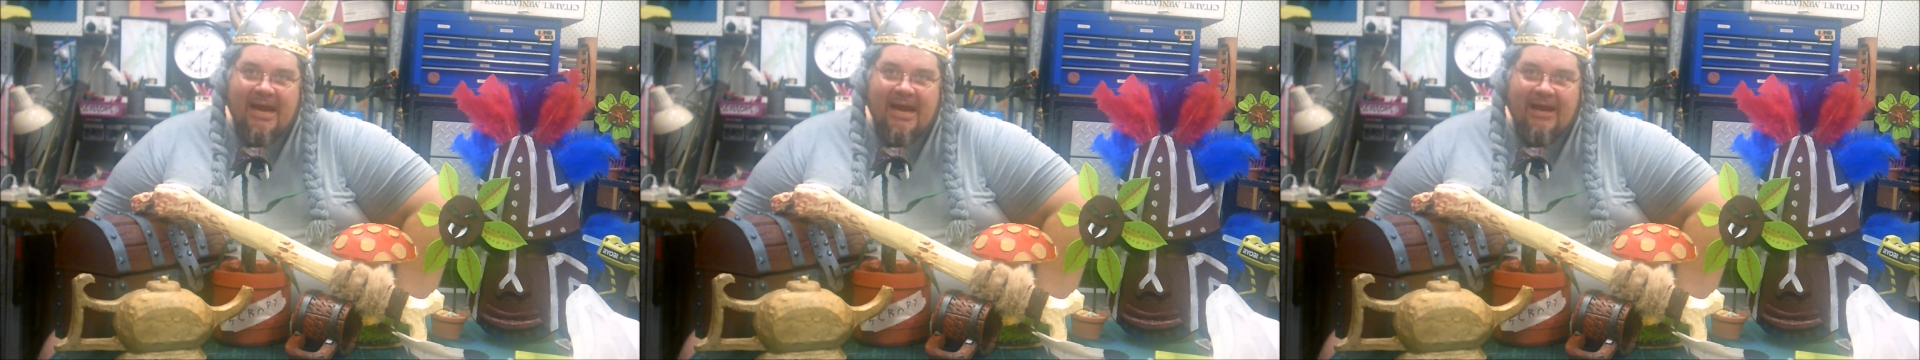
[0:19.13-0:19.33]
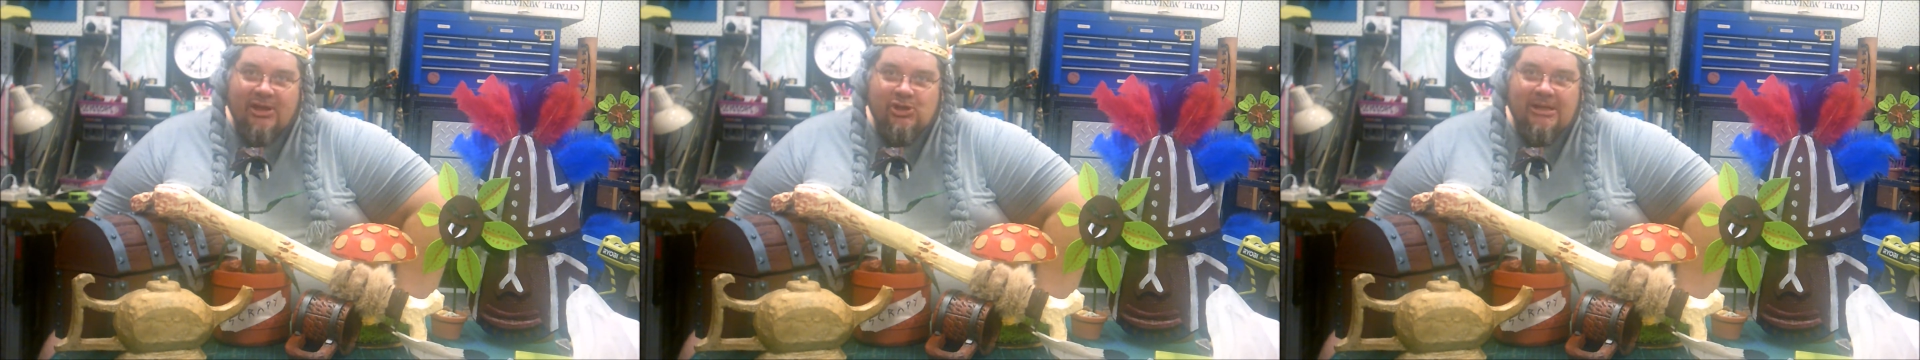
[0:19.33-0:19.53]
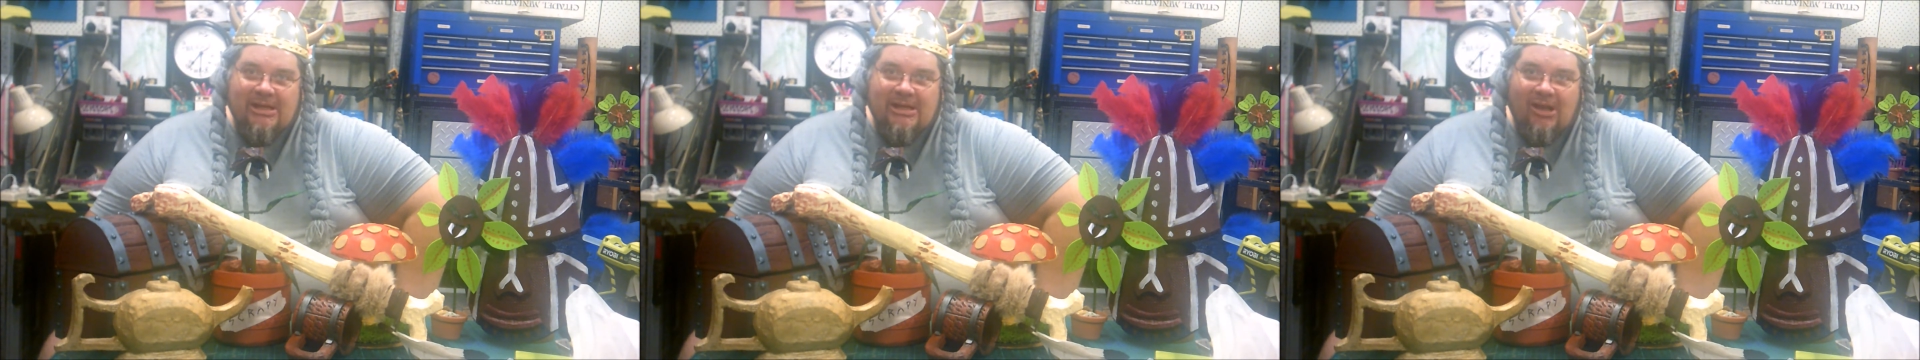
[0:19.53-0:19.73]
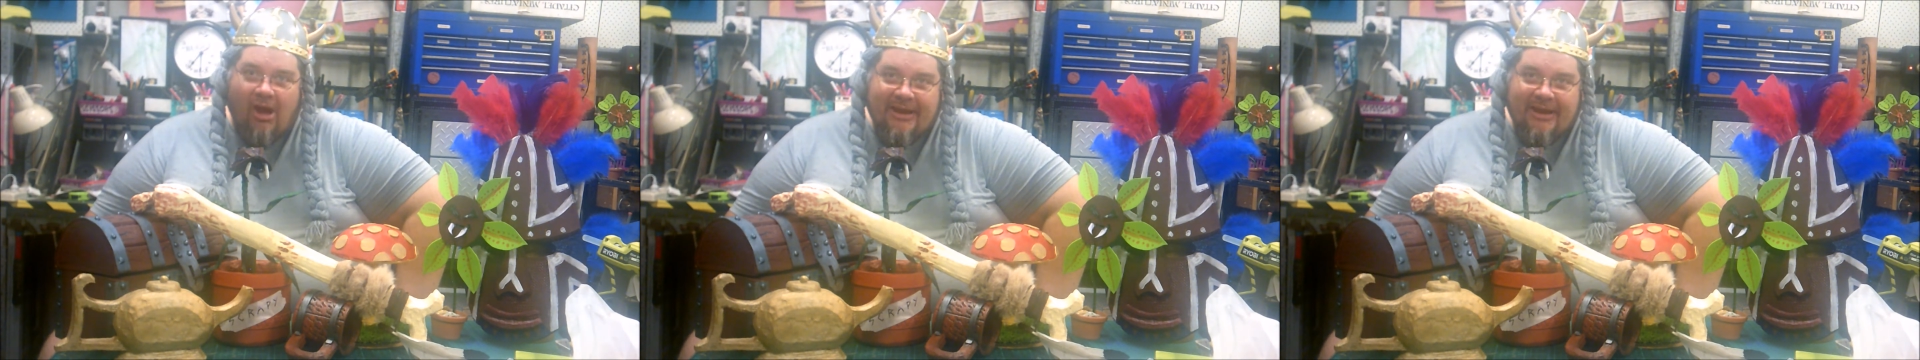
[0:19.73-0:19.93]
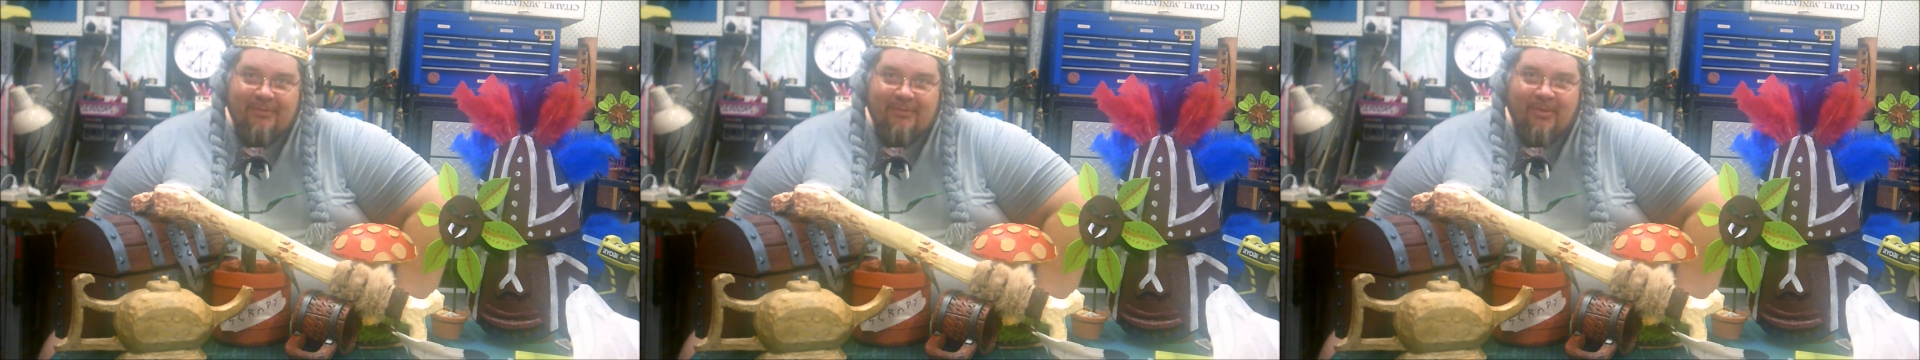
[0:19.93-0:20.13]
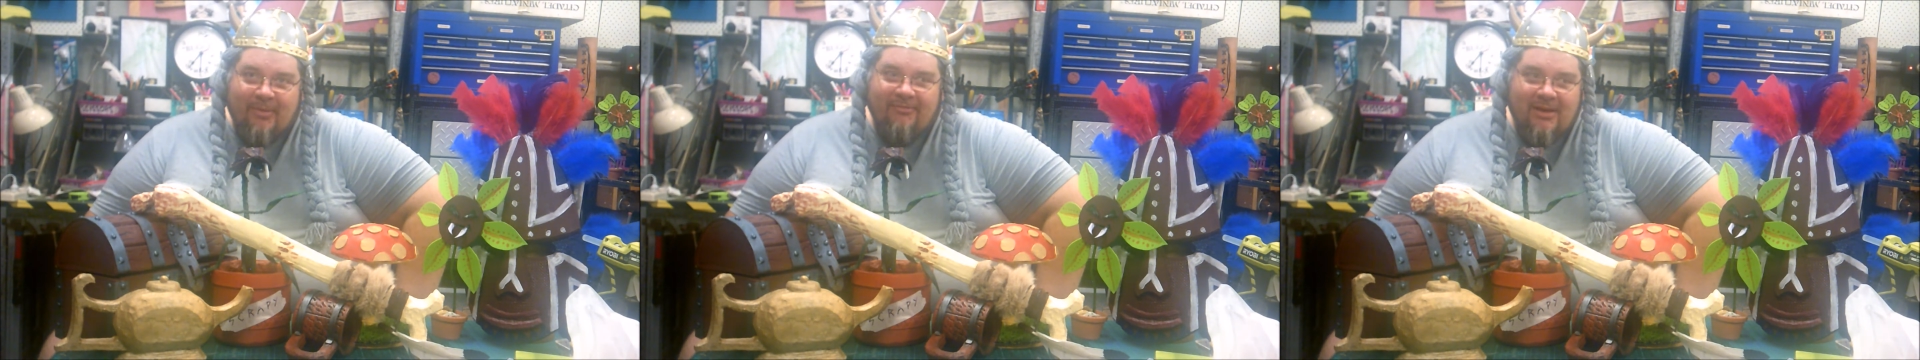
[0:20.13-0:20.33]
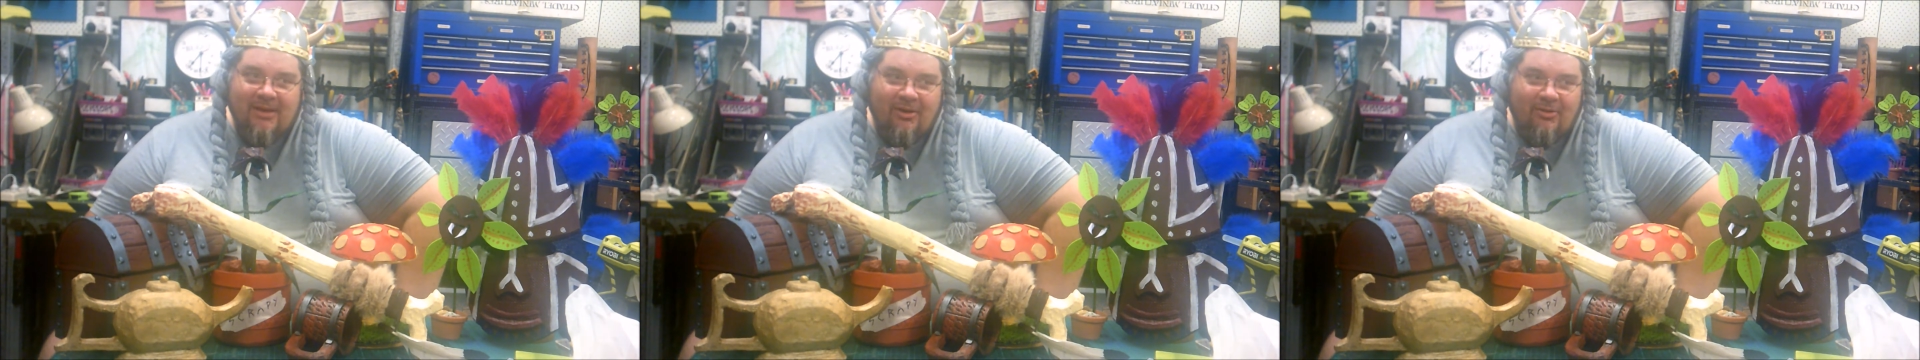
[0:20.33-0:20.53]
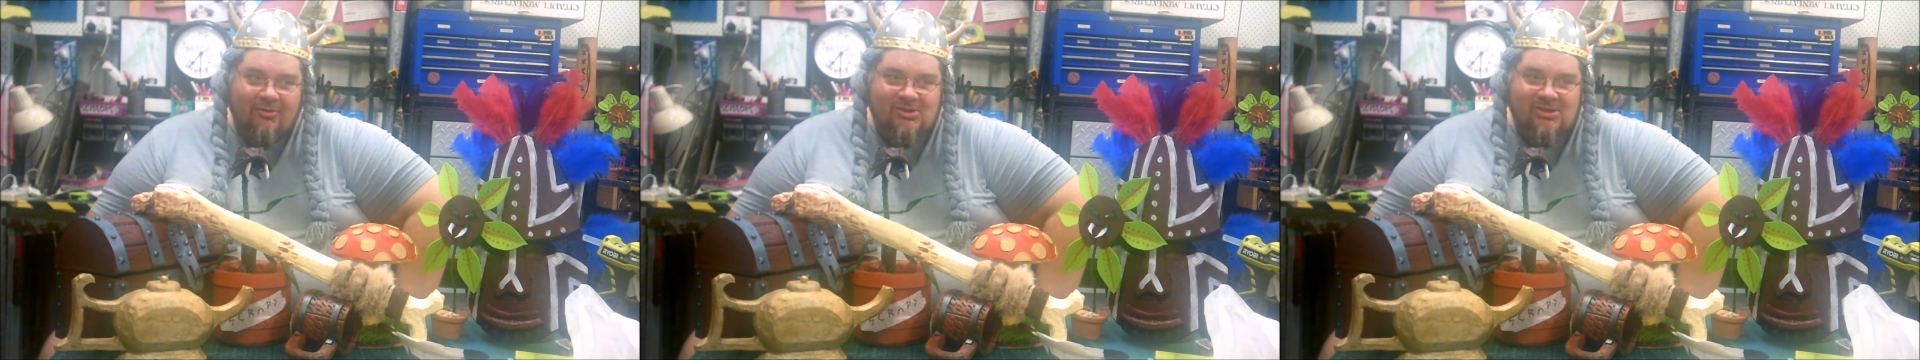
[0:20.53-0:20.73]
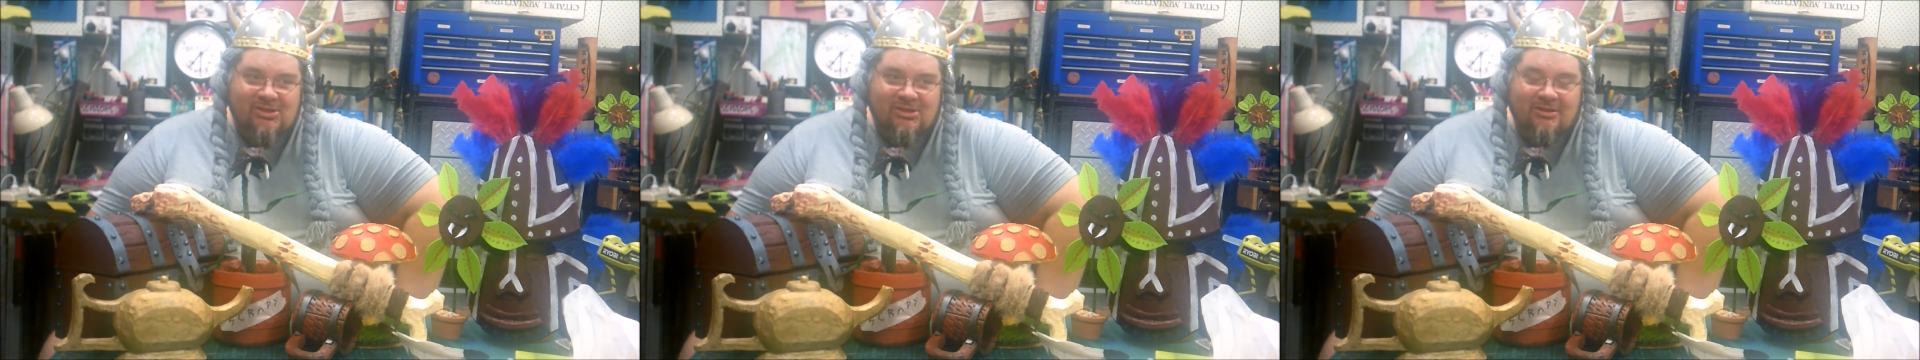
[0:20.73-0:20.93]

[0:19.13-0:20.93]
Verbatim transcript: actually like my videos.